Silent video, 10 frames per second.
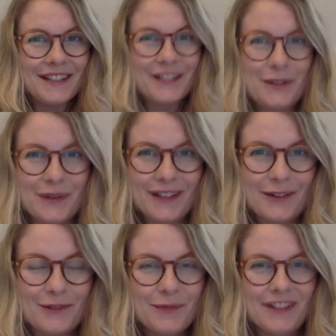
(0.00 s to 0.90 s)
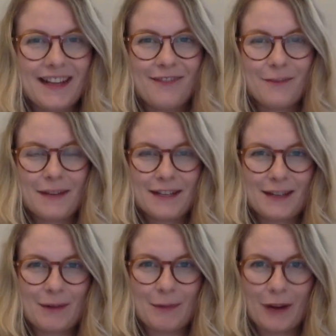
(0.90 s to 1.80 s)
So it's almost time for my
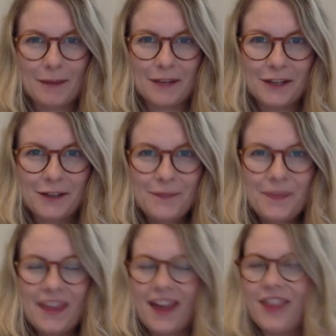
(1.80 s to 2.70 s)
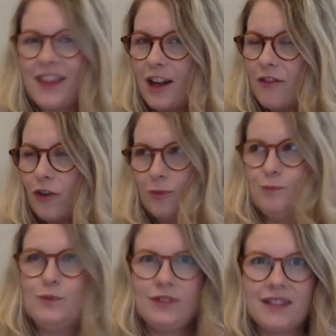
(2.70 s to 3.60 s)
summer barbecue. I think I've got
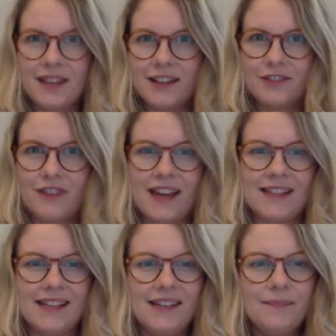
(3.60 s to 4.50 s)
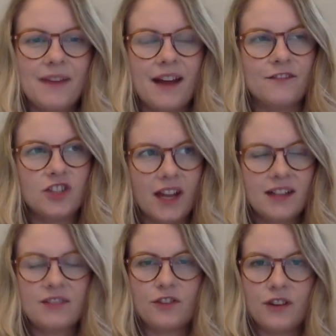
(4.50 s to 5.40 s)
most things ready. I've
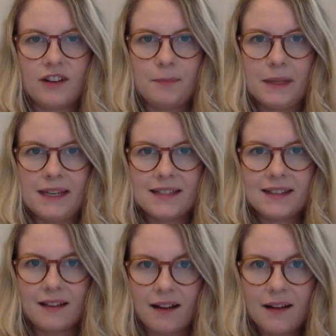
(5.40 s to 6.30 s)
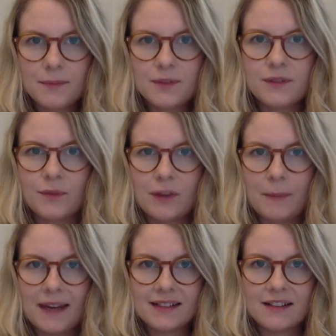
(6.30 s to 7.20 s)
checked I've got enough plates and cups with a
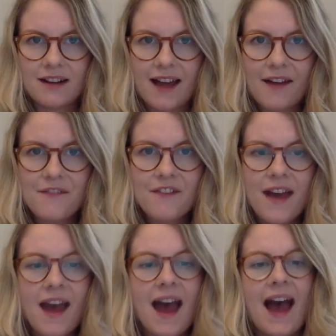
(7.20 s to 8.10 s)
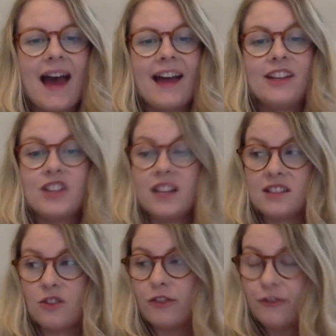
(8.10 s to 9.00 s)
pictograph. I
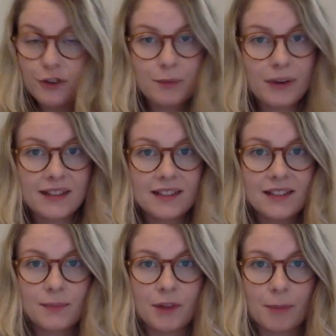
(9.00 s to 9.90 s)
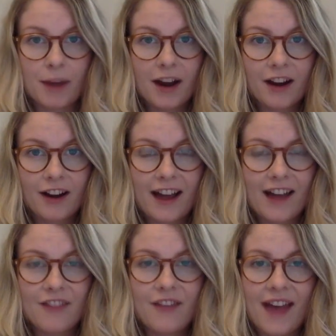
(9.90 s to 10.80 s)
checked all the food prices with a bar
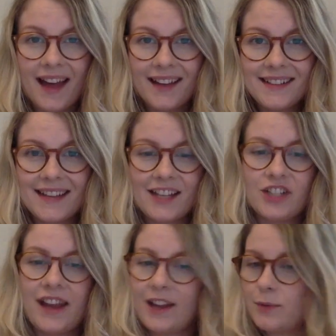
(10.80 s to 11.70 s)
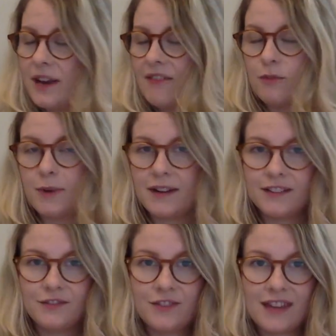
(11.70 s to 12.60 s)
graph, and I checked when everyone
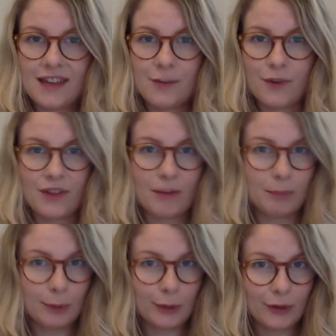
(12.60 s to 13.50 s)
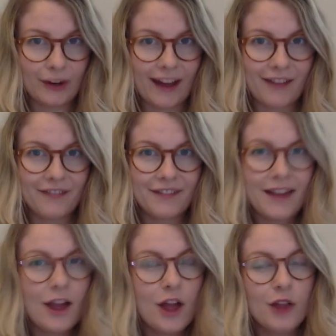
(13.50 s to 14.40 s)
is free with a block graph.
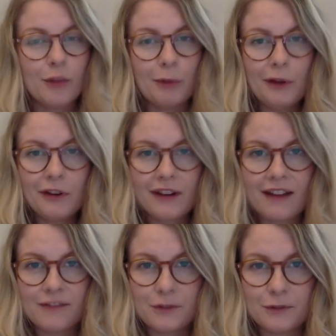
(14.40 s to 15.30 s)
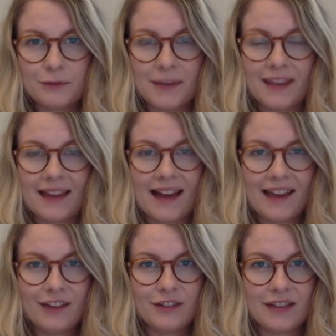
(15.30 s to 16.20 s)
The block graph told me that
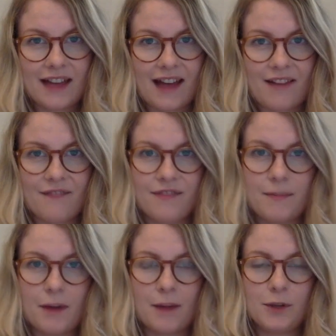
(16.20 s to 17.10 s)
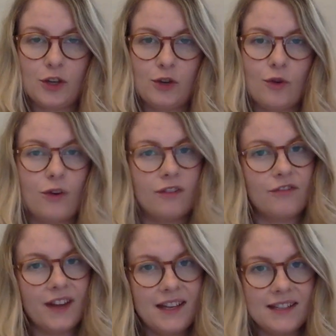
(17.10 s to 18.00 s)
I could have the barbecue on a
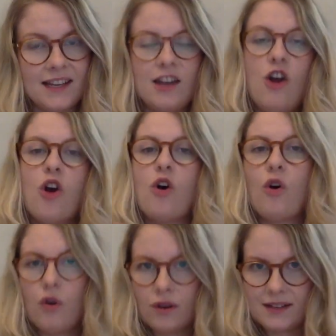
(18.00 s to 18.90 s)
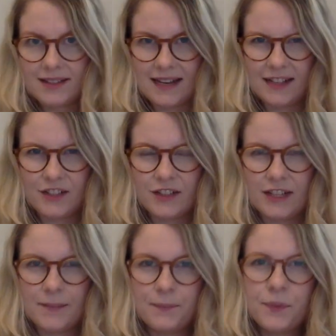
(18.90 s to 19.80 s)
Friday or a
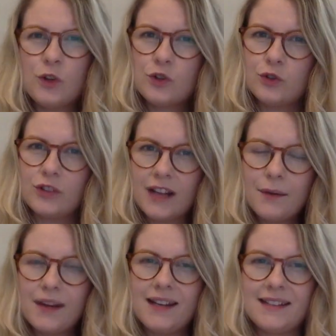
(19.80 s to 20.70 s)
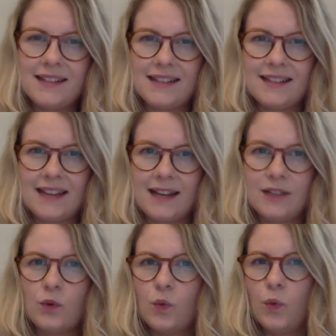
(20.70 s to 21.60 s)
Saturday. So now I need to
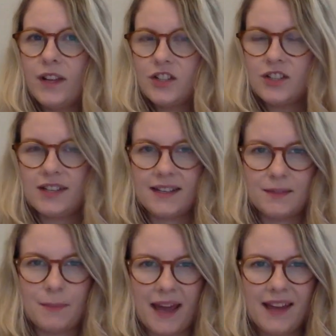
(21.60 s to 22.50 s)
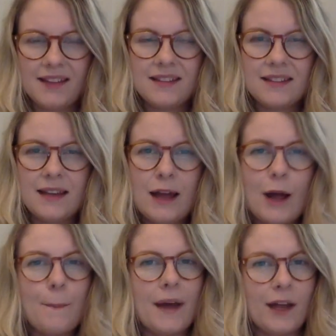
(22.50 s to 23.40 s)
decide which day is best,
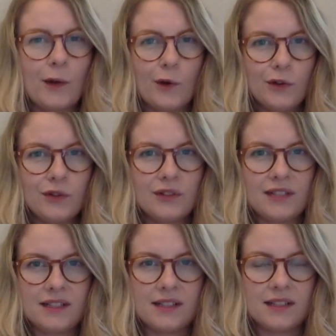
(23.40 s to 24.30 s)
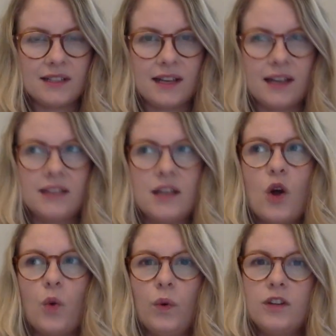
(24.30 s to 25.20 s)
but I also need to decide
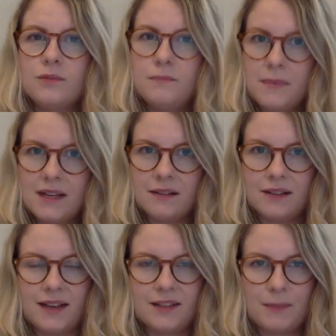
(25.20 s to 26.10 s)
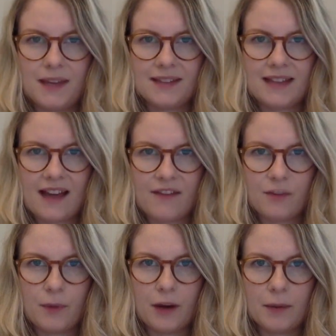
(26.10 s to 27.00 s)
which meal is best to have the
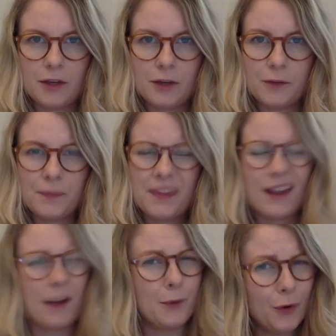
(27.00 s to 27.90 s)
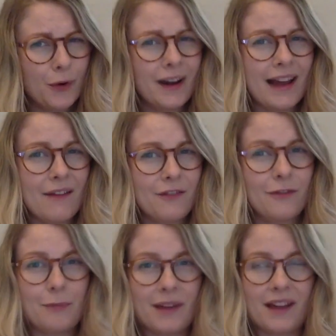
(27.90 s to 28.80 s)
barbecue. I'm not going to have it
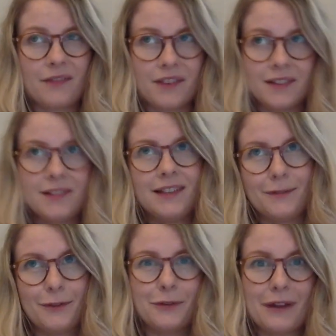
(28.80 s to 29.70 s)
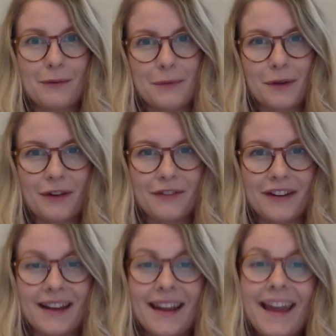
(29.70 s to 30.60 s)
for breakfast, even though that would be quite
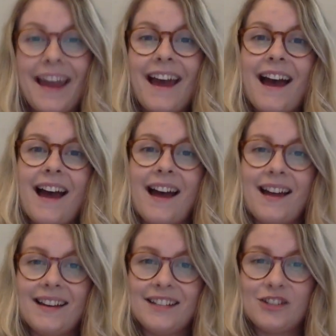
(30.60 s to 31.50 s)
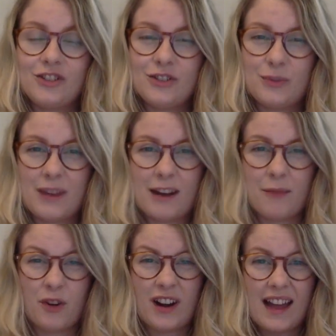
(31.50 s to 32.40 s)
funny. I need to choose whether
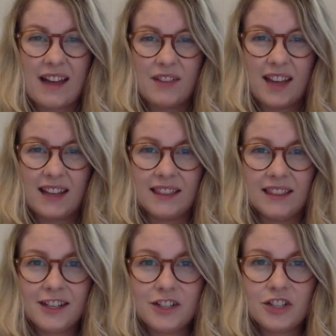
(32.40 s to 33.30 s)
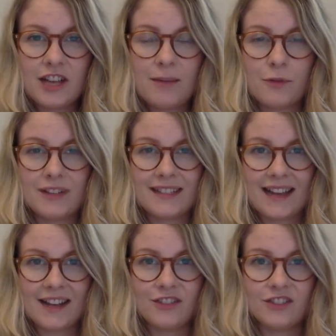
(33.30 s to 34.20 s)
I'm going to have it at lunchtime on
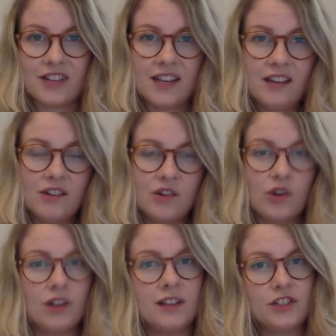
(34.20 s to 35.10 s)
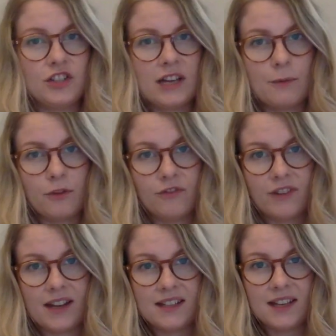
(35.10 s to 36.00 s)
Saturday or lunchtime on
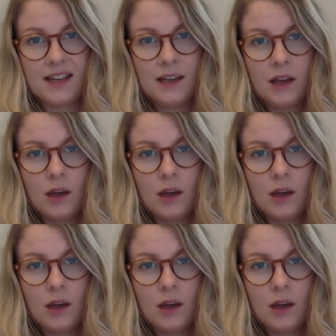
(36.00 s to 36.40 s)
Friday,